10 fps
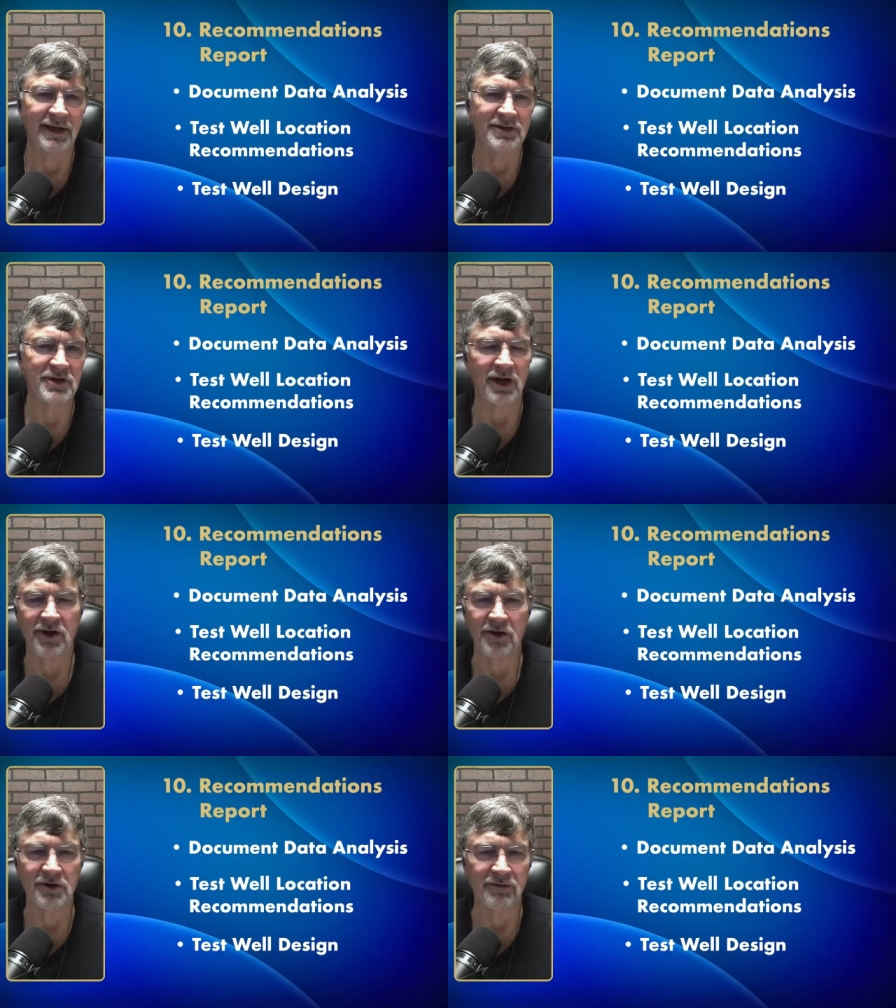and
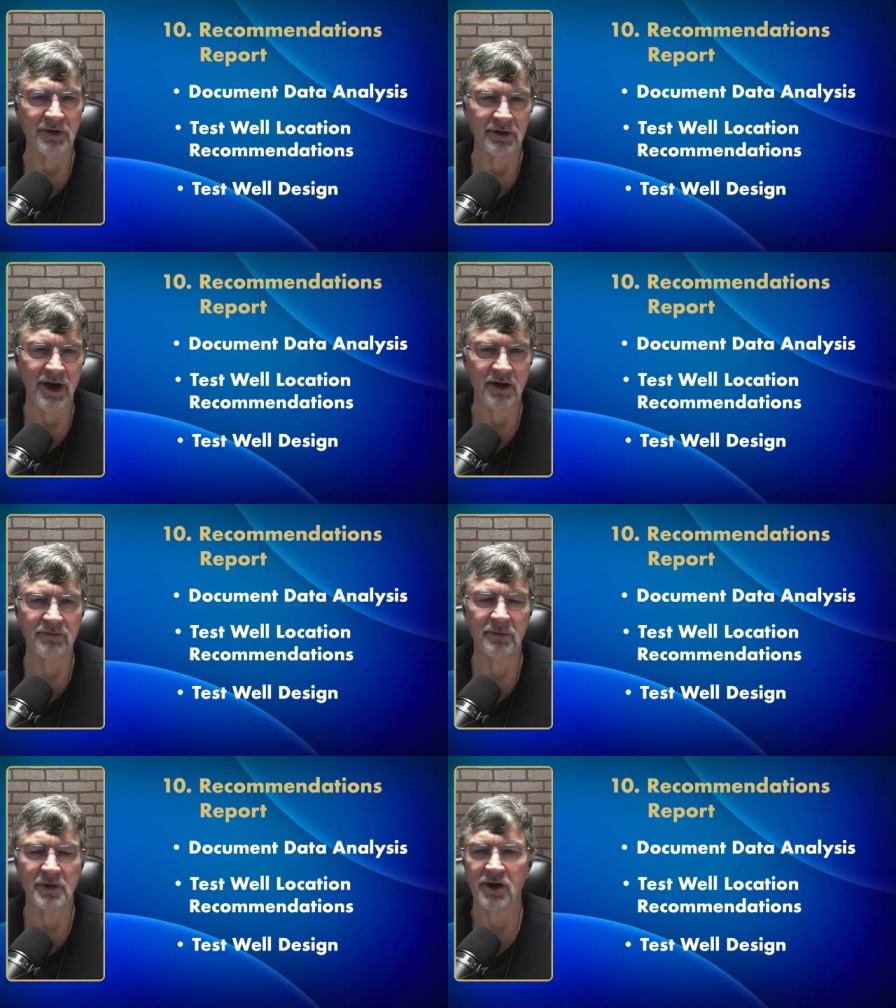it's kind of hard to
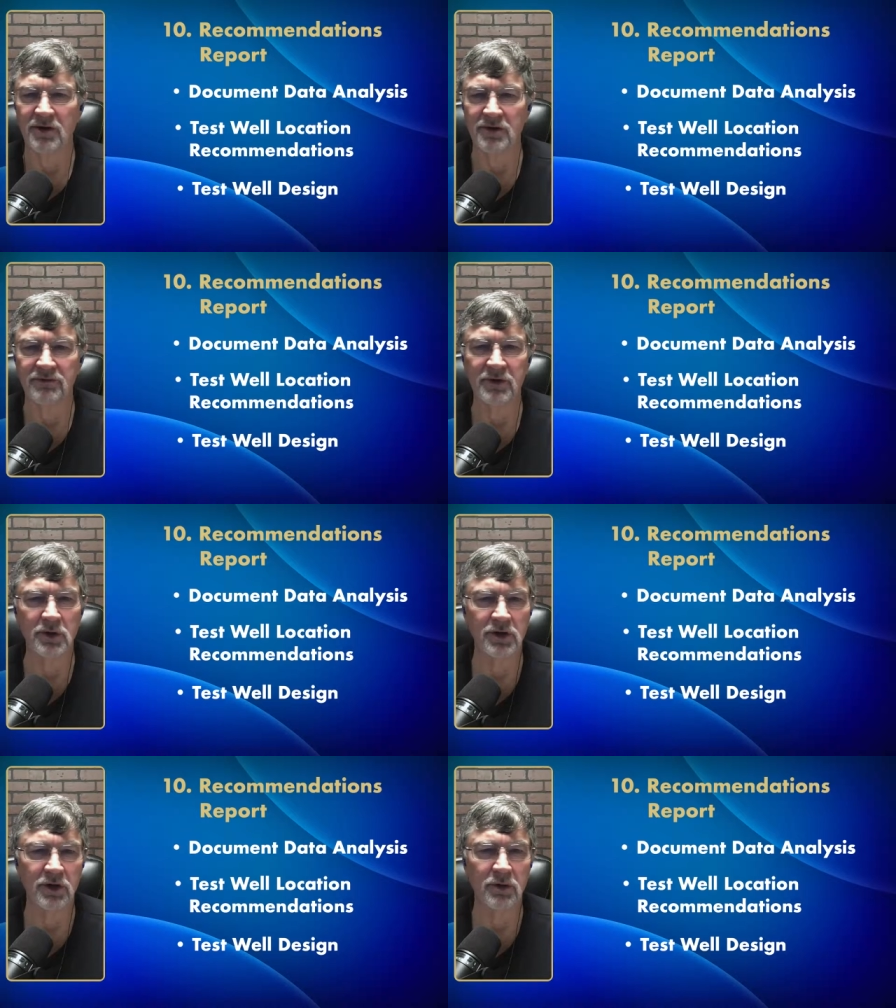figure out from the
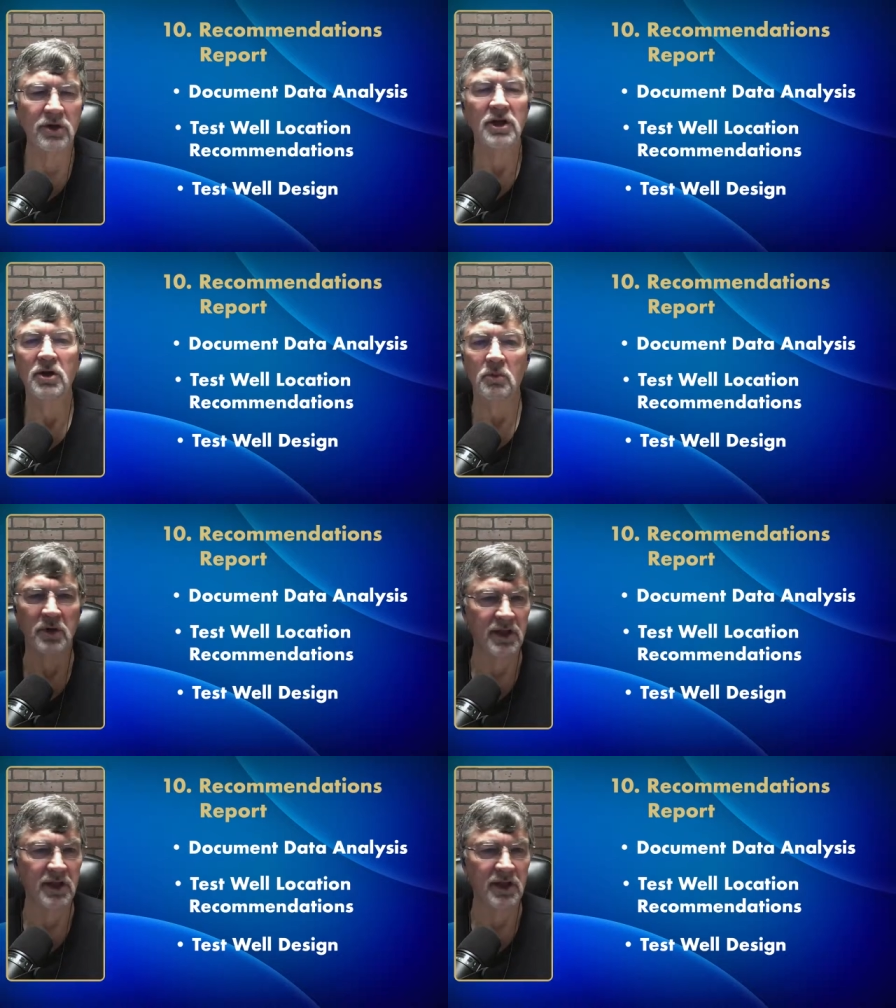aerial photo,